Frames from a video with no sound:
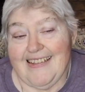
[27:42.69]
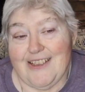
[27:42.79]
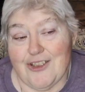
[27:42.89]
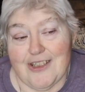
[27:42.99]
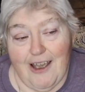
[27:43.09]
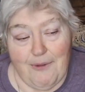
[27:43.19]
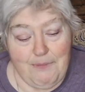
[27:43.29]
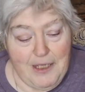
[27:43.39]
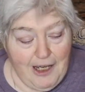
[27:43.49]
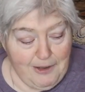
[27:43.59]
Just got
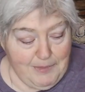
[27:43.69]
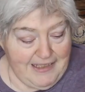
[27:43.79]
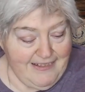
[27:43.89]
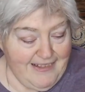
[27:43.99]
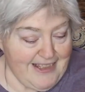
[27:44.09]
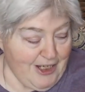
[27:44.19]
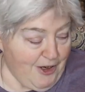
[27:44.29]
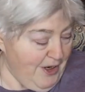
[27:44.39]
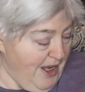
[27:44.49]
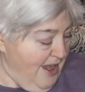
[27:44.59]
beyond me.
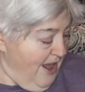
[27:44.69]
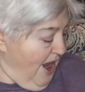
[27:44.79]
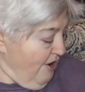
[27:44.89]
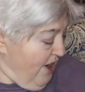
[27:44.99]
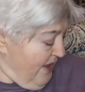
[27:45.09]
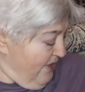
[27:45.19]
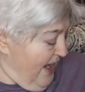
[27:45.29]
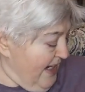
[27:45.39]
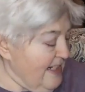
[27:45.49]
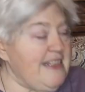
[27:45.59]
So, all right,
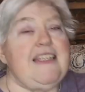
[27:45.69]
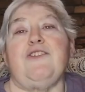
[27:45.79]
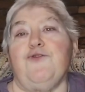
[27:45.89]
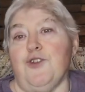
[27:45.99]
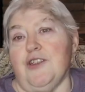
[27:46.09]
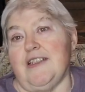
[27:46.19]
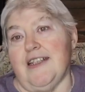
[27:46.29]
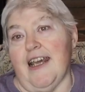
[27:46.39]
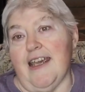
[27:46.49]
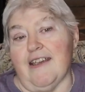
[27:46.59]
that is it for
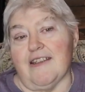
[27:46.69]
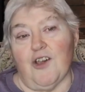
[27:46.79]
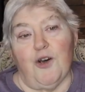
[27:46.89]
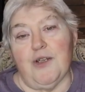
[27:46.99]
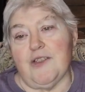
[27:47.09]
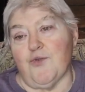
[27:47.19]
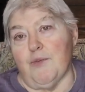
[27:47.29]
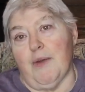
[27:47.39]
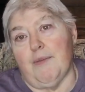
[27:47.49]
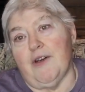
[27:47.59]
today. As always,
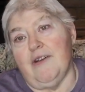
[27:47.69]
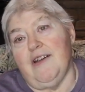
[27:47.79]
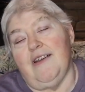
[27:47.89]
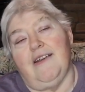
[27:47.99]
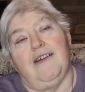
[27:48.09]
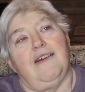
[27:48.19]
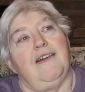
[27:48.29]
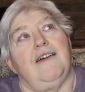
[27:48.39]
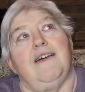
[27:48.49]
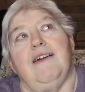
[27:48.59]
remember
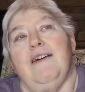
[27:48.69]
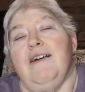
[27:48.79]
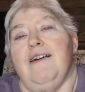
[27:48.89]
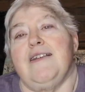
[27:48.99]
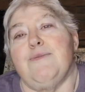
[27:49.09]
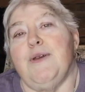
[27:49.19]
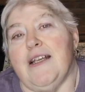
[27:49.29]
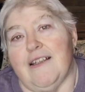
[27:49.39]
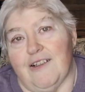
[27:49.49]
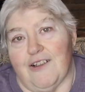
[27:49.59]
to be
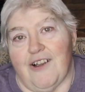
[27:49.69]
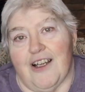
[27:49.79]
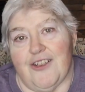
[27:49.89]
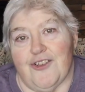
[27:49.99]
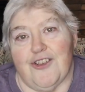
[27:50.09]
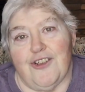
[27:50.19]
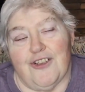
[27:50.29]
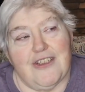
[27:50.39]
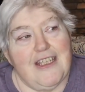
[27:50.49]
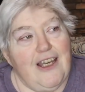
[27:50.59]
a little kinder to
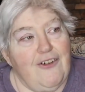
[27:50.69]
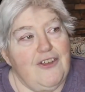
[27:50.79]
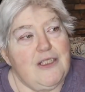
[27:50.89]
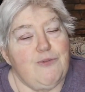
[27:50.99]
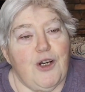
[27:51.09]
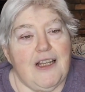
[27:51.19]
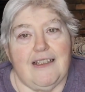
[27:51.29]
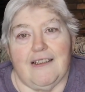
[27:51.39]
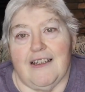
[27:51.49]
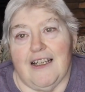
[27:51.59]
yourself, spread a
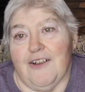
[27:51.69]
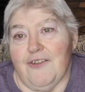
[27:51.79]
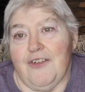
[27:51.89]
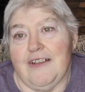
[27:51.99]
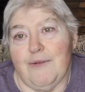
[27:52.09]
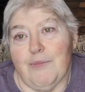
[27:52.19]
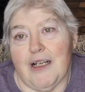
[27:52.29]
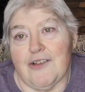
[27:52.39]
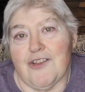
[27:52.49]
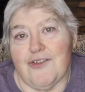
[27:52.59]
little love
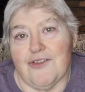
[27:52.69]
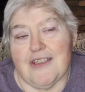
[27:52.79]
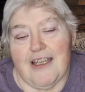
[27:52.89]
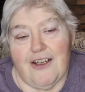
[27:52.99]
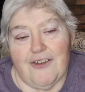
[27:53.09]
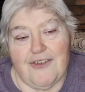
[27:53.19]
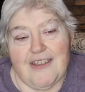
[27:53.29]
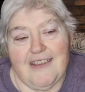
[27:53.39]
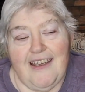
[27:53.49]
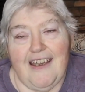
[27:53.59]
amongst
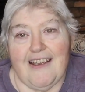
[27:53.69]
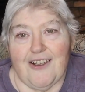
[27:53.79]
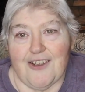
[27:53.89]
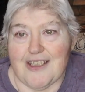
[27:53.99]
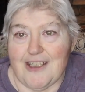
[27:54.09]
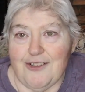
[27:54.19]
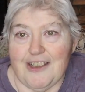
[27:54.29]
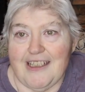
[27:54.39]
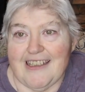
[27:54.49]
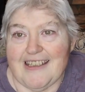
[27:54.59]
yourselves, and I'll see you
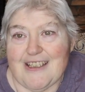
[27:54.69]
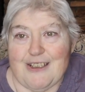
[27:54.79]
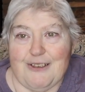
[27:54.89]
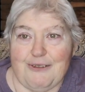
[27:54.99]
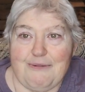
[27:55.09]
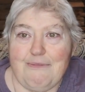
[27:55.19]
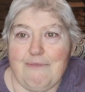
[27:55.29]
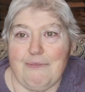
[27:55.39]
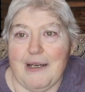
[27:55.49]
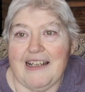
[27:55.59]
again soon.
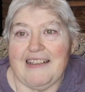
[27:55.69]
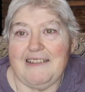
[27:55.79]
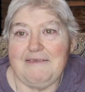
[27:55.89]
Bye.